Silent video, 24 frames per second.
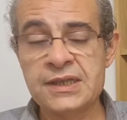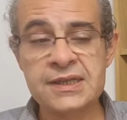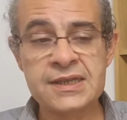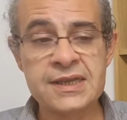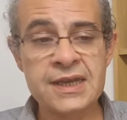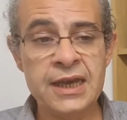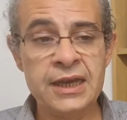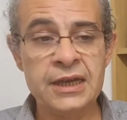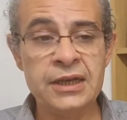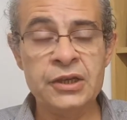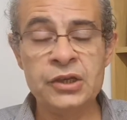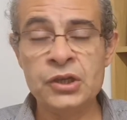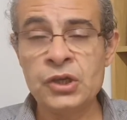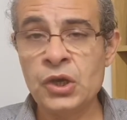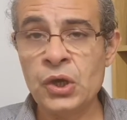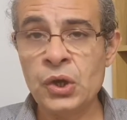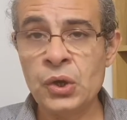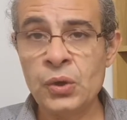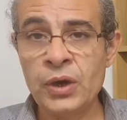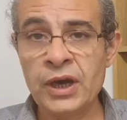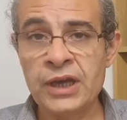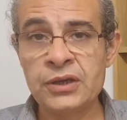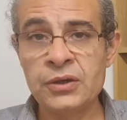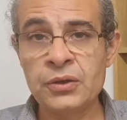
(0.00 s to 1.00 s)
say,
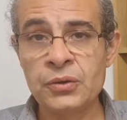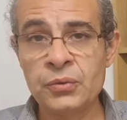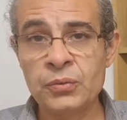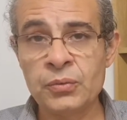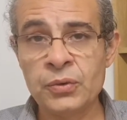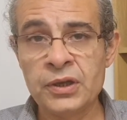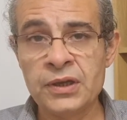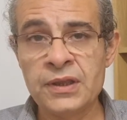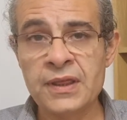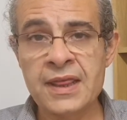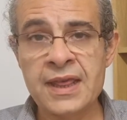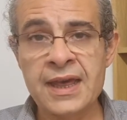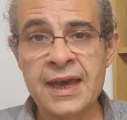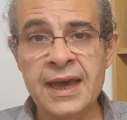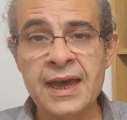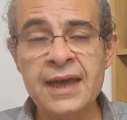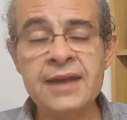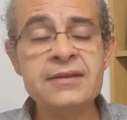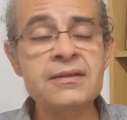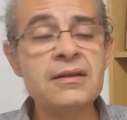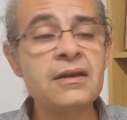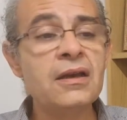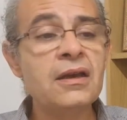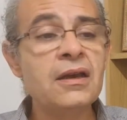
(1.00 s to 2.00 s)
no, I don't want
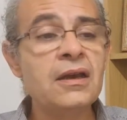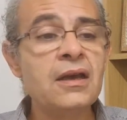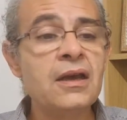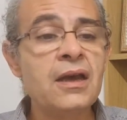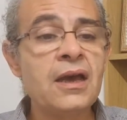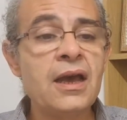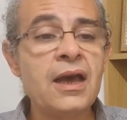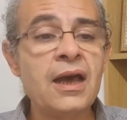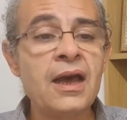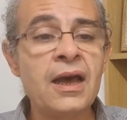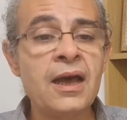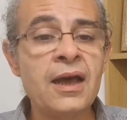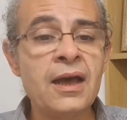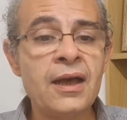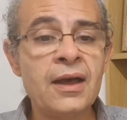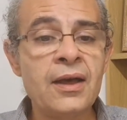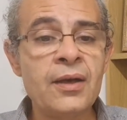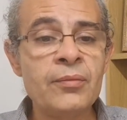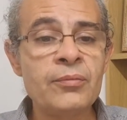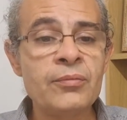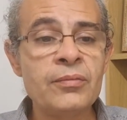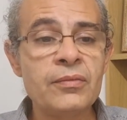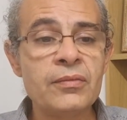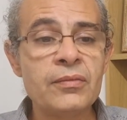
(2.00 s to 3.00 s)
that.
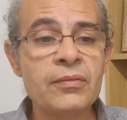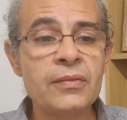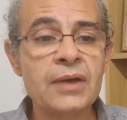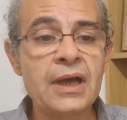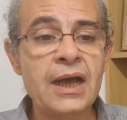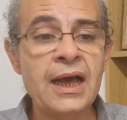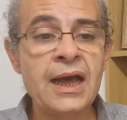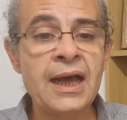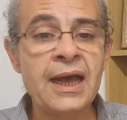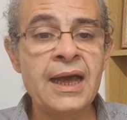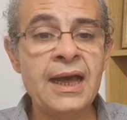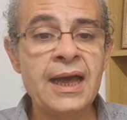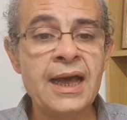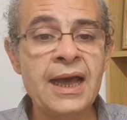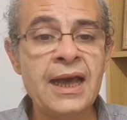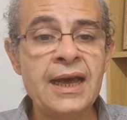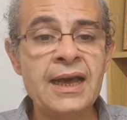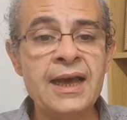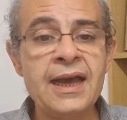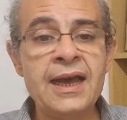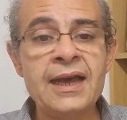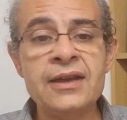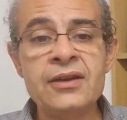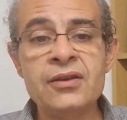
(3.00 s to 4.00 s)
And
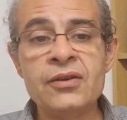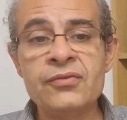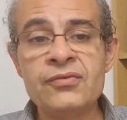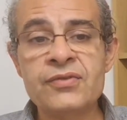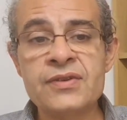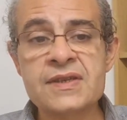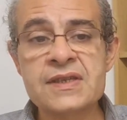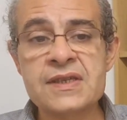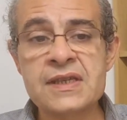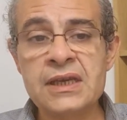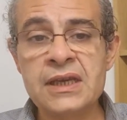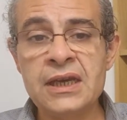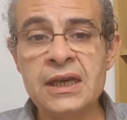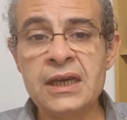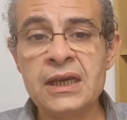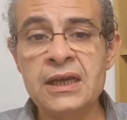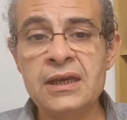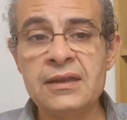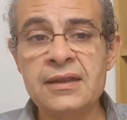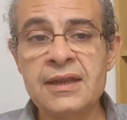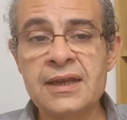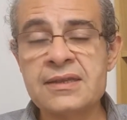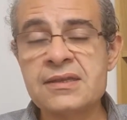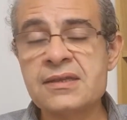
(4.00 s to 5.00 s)
obviously,
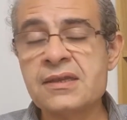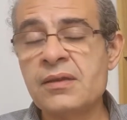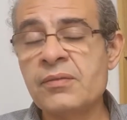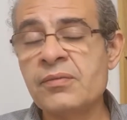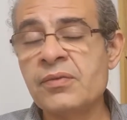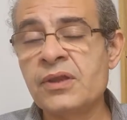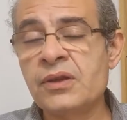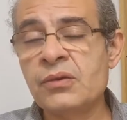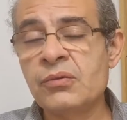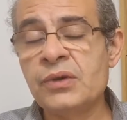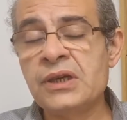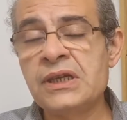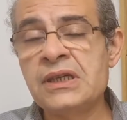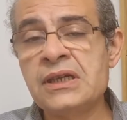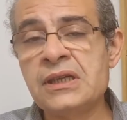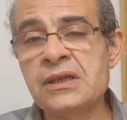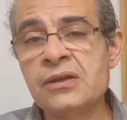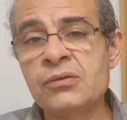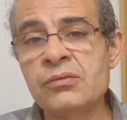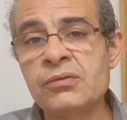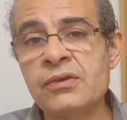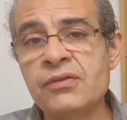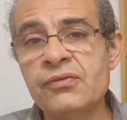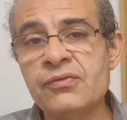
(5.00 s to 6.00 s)
that's something we
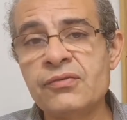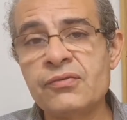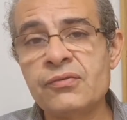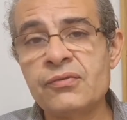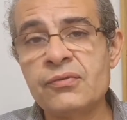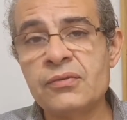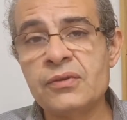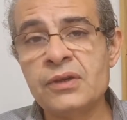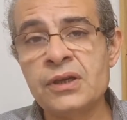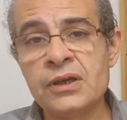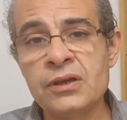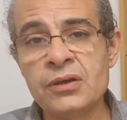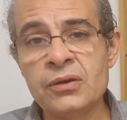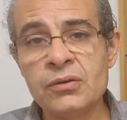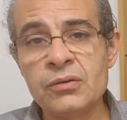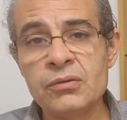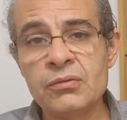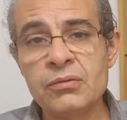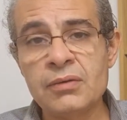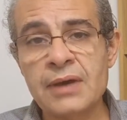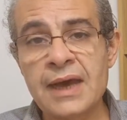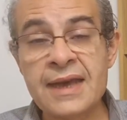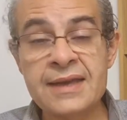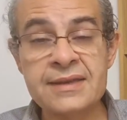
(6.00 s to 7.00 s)
deal with,
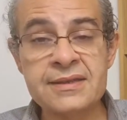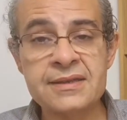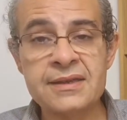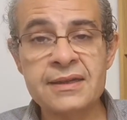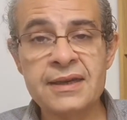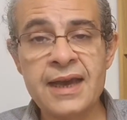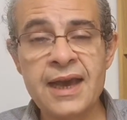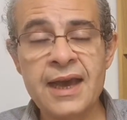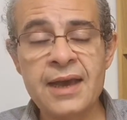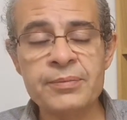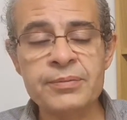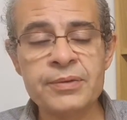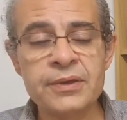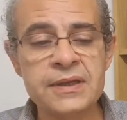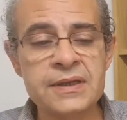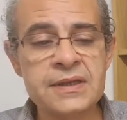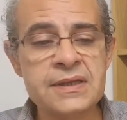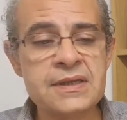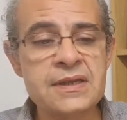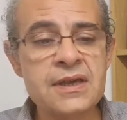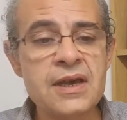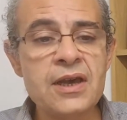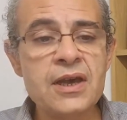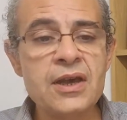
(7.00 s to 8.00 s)
as it
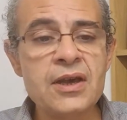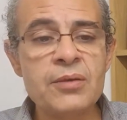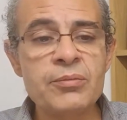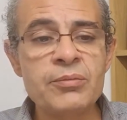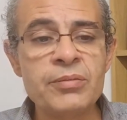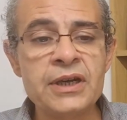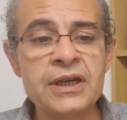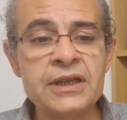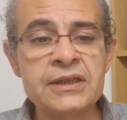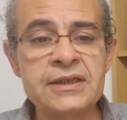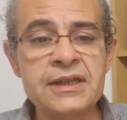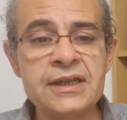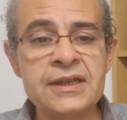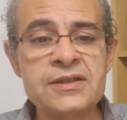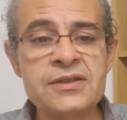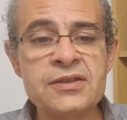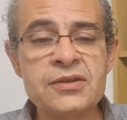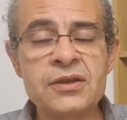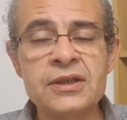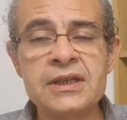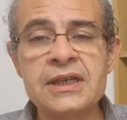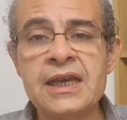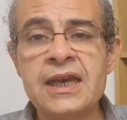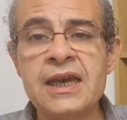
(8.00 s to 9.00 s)
happens. But it's
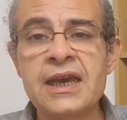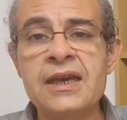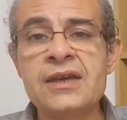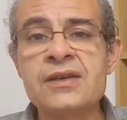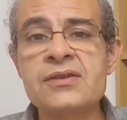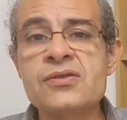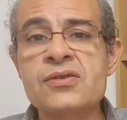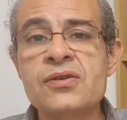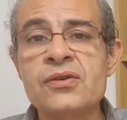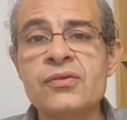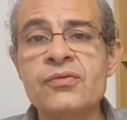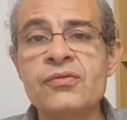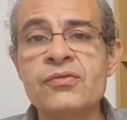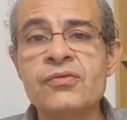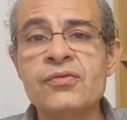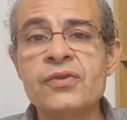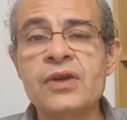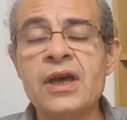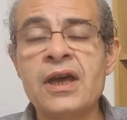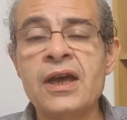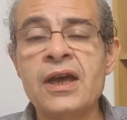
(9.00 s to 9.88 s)
not a case of